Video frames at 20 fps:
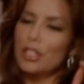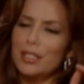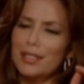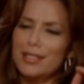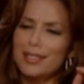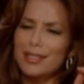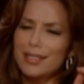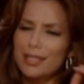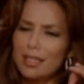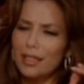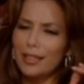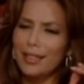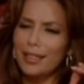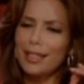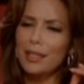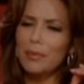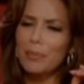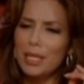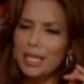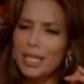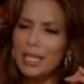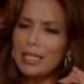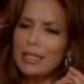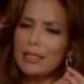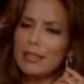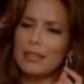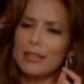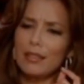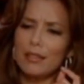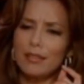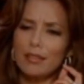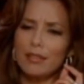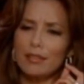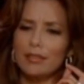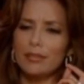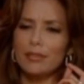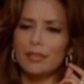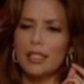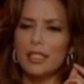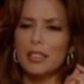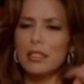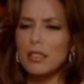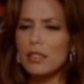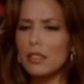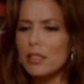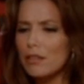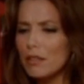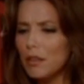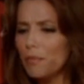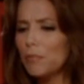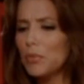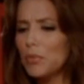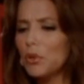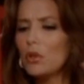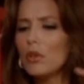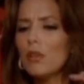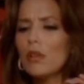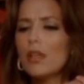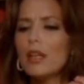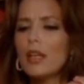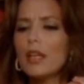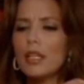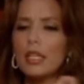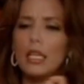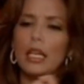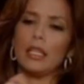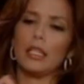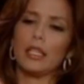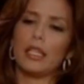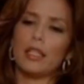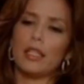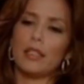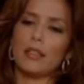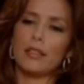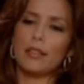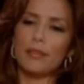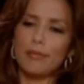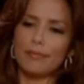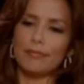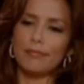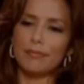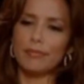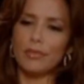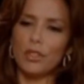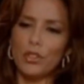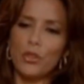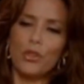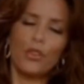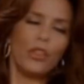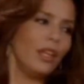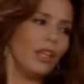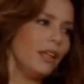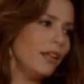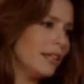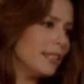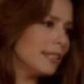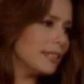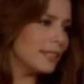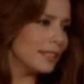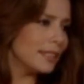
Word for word: a stunning piece. It's simple and elegant, don't you think?